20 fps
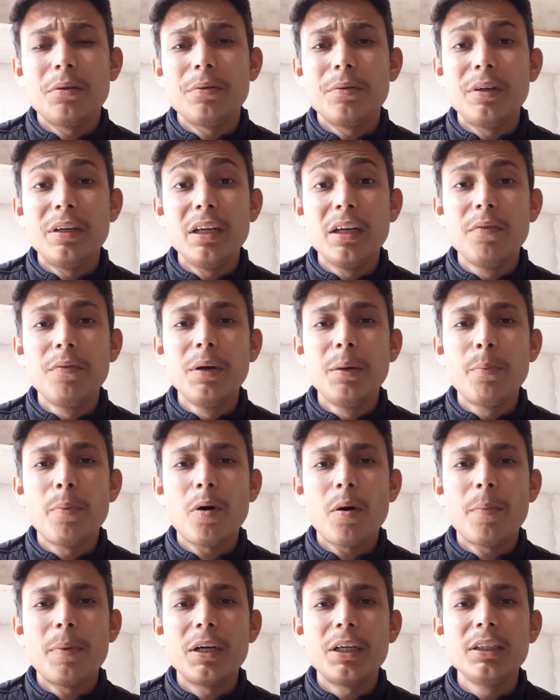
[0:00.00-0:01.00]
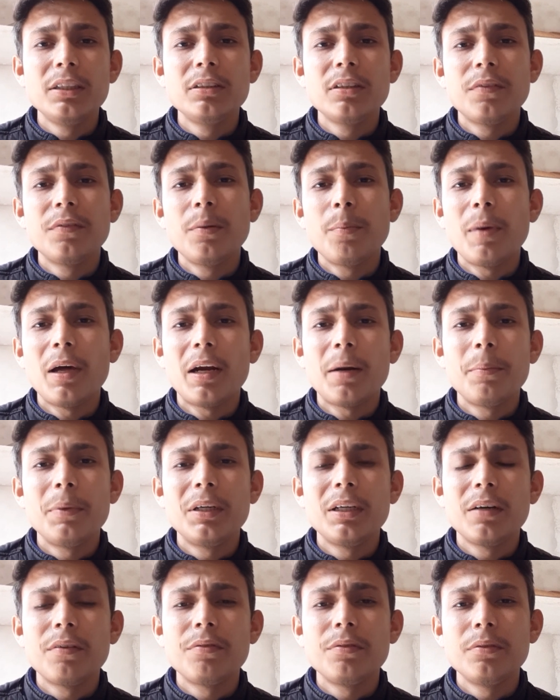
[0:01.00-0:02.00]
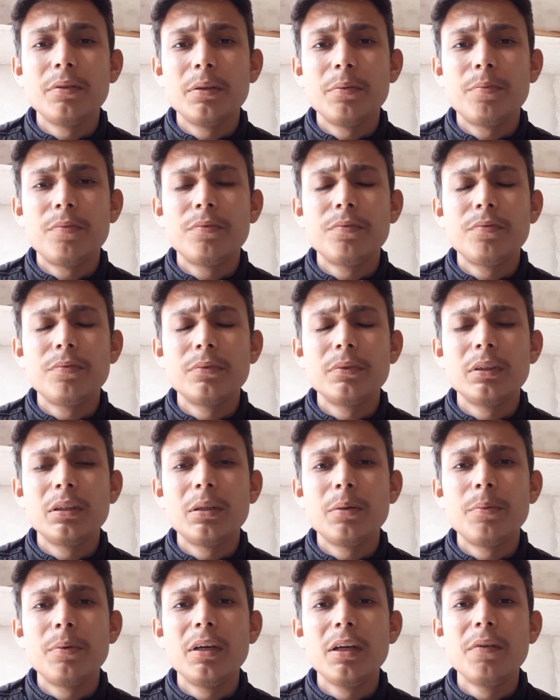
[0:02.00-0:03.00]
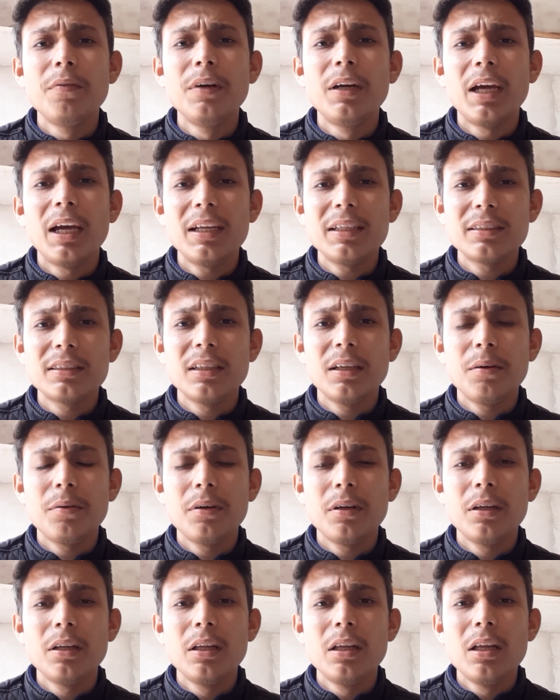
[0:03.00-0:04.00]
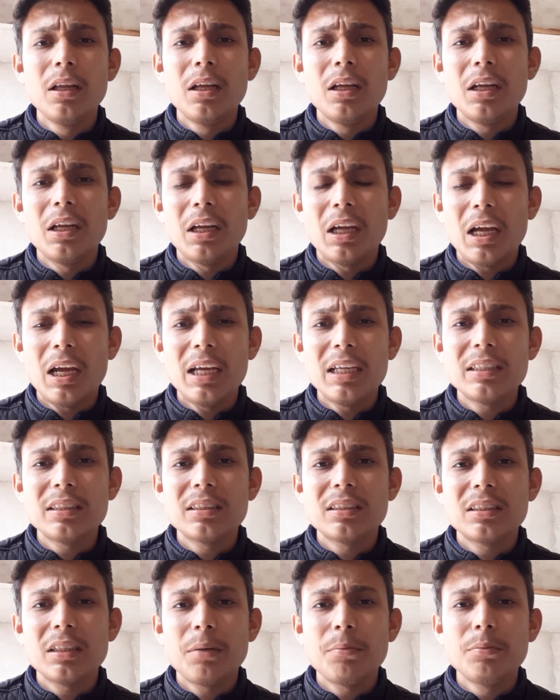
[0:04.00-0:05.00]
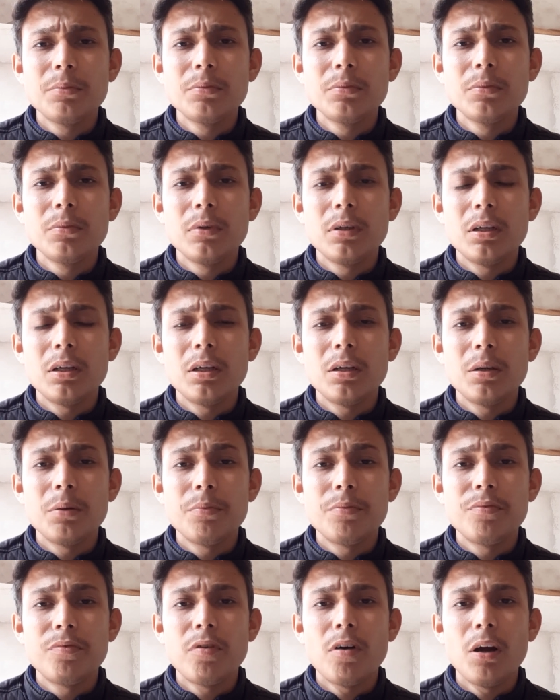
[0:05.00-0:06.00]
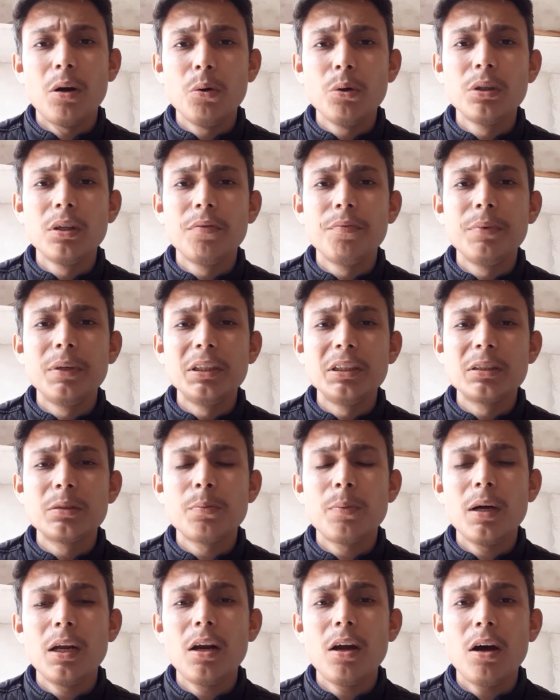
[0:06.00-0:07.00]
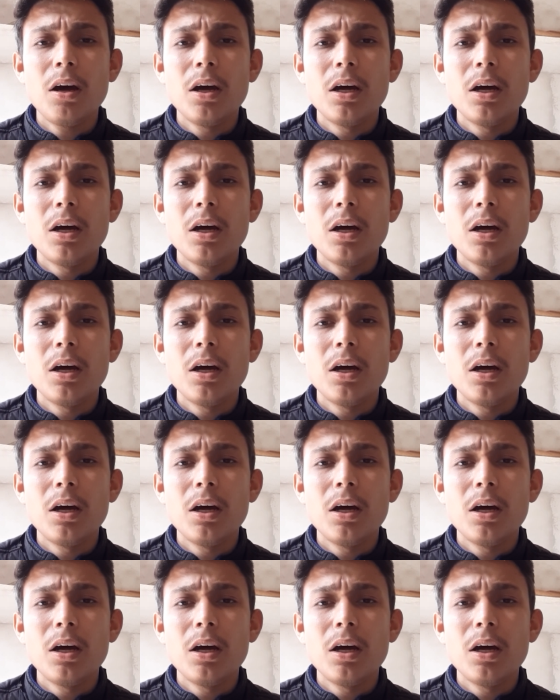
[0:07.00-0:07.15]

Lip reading: liquid properties of the parameters. Liquid has some follow the principles